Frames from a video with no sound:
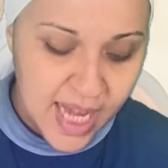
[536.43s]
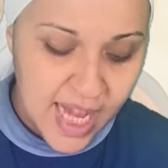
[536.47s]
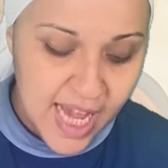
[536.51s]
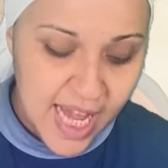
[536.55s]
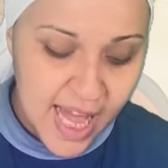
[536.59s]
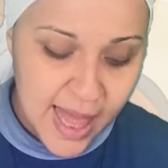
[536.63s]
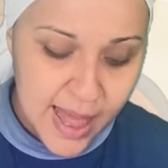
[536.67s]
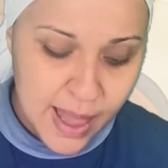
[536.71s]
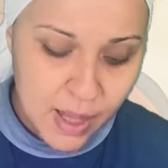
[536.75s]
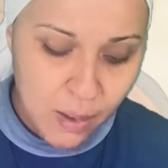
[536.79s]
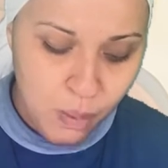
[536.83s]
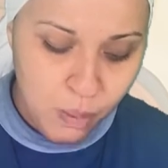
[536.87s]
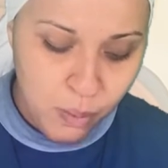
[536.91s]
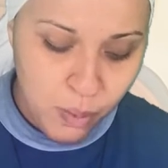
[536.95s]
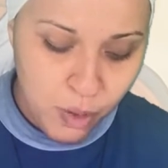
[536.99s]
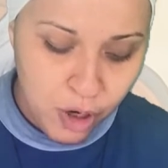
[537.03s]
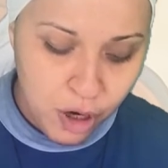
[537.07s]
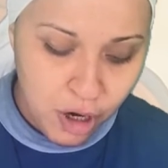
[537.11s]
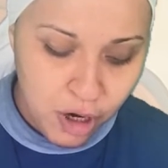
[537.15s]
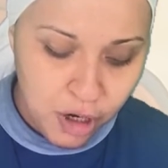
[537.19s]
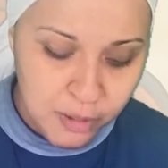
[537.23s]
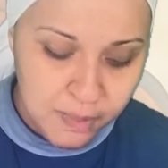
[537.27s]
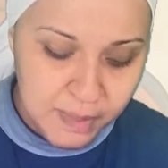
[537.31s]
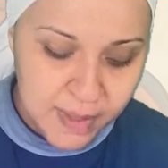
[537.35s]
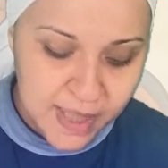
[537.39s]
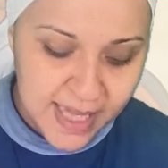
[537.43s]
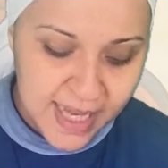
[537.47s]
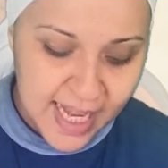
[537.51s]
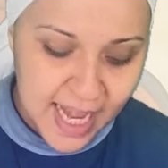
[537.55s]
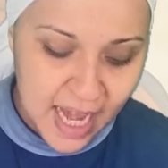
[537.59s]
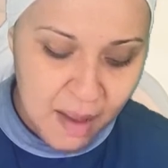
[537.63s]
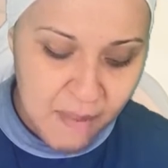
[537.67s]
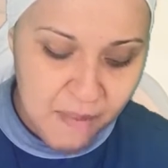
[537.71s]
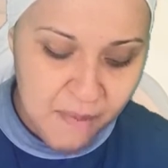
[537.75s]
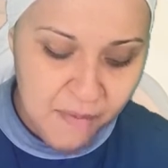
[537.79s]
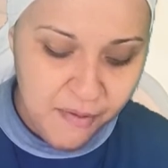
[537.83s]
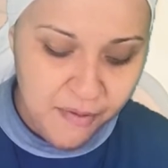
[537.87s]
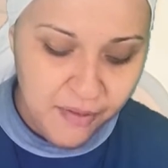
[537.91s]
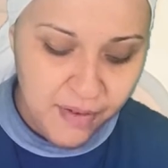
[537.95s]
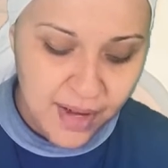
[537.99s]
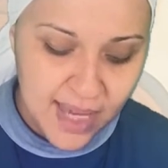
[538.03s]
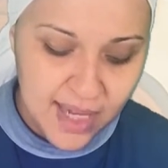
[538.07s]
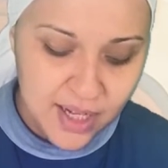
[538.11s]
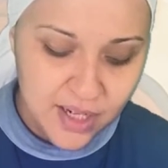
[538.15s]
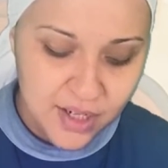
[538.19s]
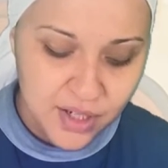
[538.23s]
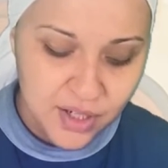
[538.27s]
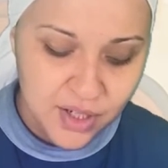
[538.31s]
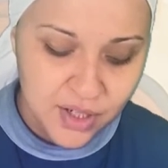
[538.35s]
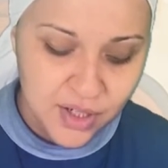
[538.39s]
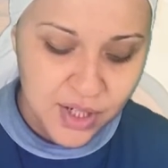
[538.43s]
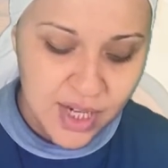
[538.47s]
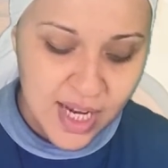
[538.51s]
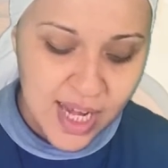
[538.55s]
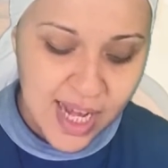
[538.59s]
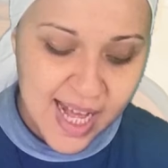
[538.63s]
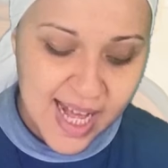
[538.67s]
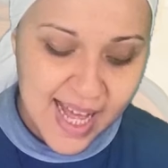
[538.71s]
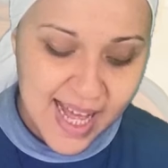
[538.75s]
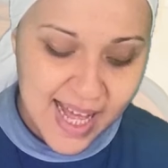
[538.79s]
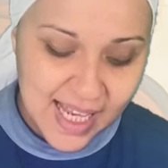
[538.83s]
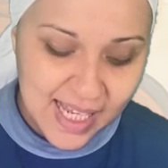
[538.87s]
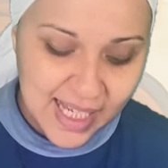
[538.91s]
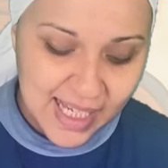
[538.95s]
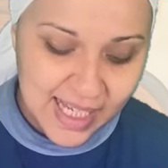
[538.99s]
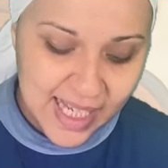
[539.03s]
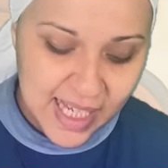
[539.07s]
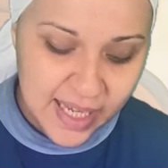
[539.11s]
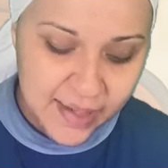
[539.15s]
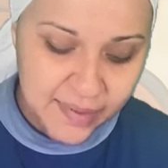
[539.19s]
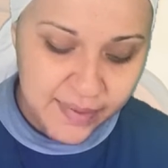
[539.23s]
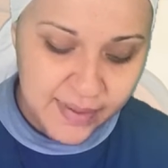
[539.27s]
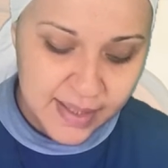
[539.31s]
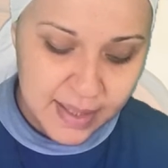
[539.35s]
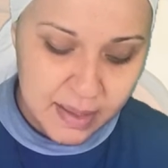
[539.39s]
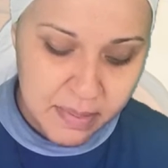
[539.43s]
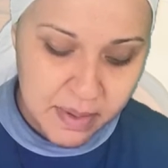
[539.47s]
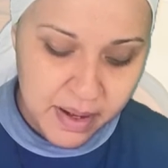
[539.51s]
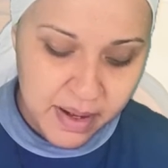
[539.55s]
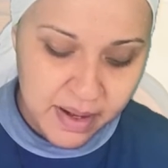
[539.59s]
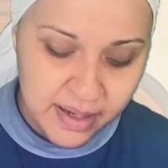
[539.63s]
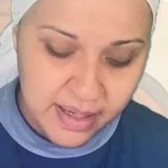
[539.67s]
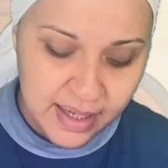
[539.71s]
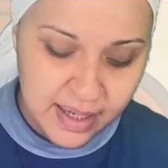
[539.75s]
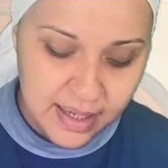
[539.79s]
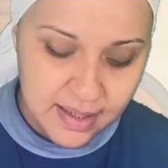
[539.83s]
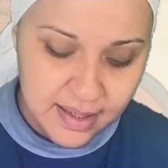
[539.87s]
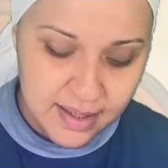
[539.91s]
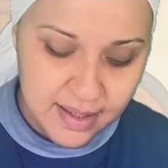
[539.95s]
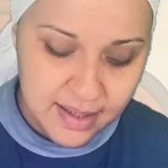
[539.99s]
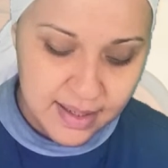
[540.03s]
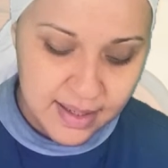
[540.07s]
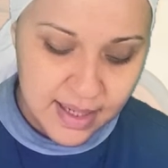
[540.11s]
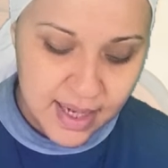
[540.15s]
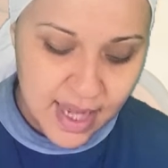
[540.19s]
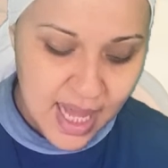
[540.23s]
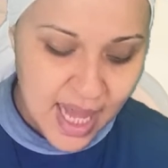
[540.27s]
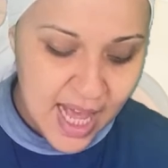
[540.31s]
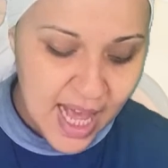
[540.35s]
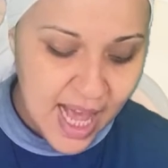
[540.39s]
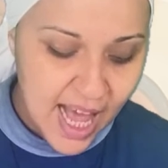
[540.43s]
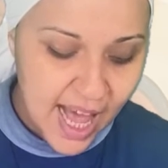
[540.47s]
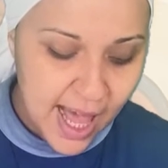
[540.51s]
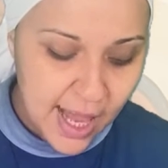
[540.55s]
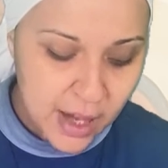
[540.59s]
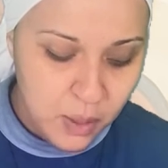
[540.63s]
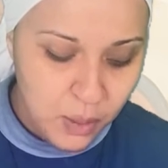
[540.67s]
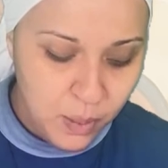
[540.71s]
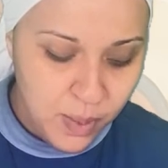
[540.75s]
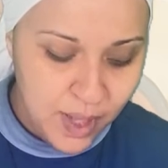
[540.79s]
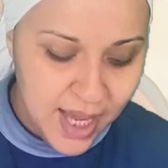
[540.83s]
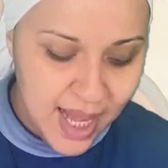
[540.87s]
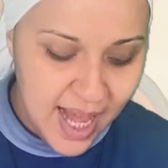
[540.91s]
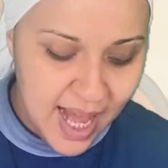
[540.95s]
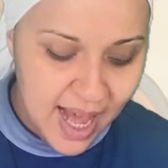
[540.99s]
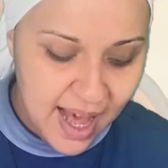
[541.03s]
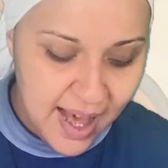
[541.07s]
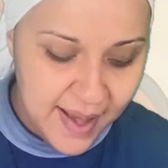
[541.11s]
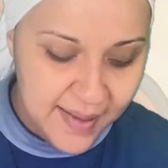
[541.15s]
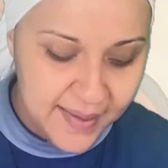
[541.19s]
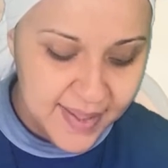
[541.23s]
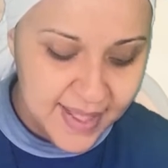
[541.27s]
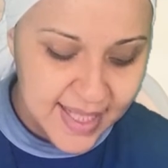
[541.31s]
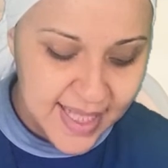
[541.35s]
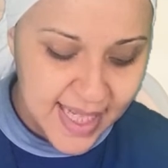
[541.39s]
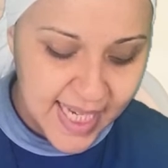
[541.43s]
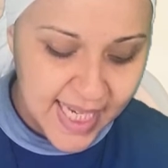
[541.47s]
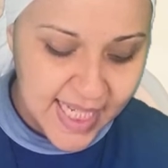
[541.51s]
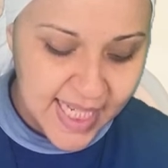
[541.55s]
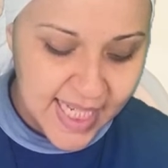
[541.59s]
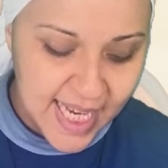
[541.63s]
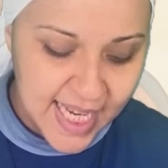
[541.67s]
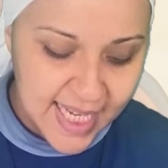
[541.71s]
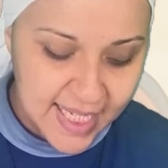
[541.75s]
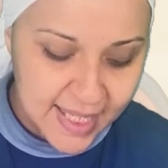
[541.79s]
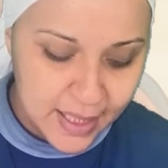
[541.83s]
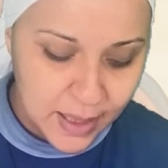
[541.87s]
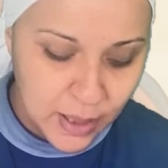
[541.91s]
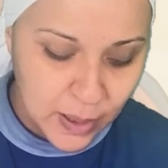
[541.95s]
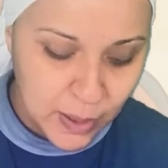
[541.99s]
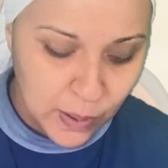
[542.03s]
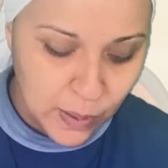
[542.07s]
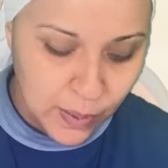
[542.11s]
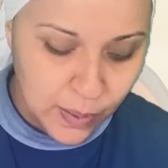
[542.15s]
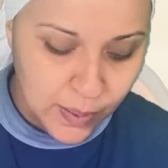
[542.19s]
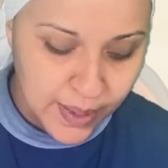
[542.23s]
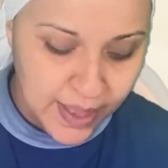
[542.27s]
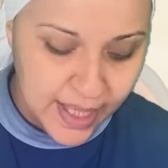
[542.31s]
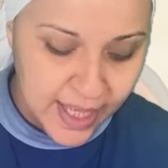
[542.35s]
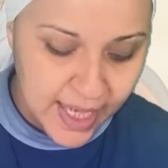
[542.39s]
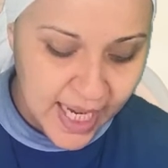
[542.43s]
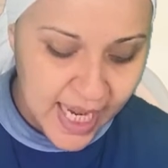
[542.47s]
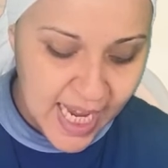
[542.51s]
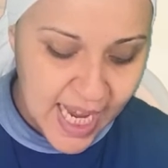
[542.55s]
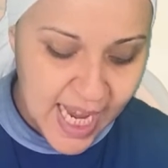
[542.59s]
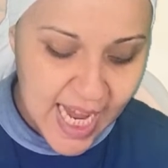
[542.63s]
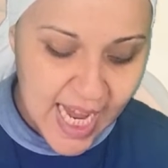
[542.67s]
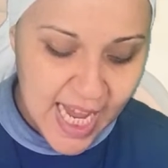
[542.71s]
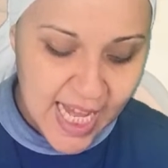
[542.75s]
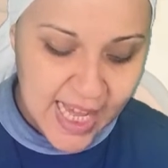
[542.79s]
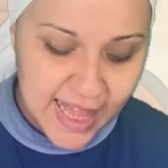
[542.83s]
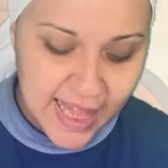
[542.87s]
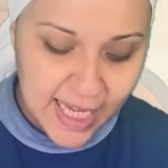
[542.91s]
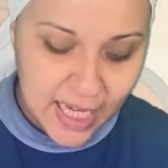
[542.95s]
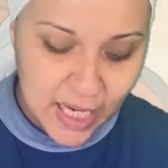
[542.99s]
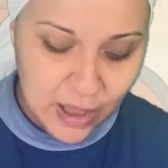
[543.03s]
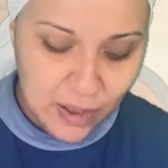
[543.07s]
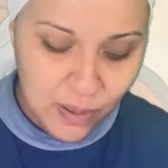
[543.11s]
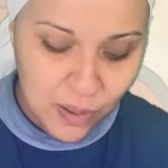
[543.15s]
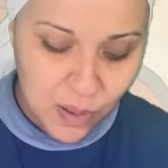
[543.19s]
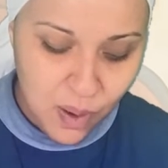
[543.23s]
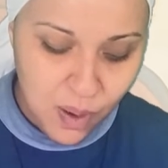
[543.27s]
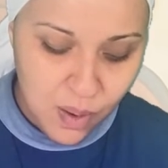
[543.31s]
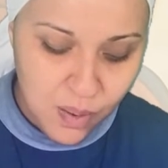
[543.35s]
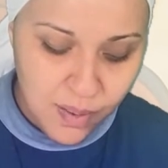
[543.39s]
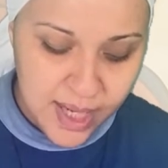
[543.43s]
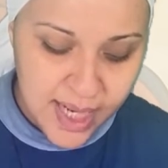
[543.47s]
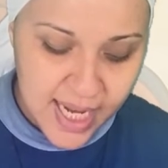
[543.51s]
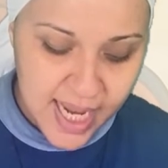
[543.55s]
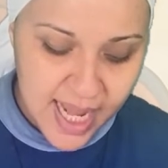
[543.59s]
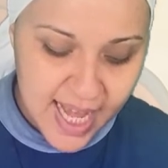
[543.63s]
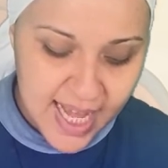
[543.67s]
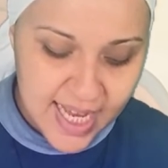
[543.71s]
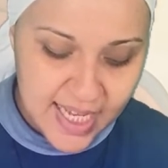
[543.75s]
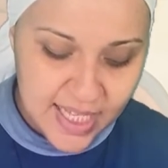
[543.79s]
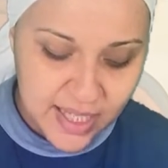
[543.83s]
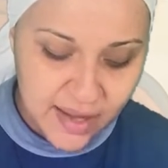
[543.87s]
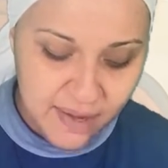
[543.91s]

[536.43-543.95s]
And the Word became flesh and lived among us, and we have seen his glory, the glory as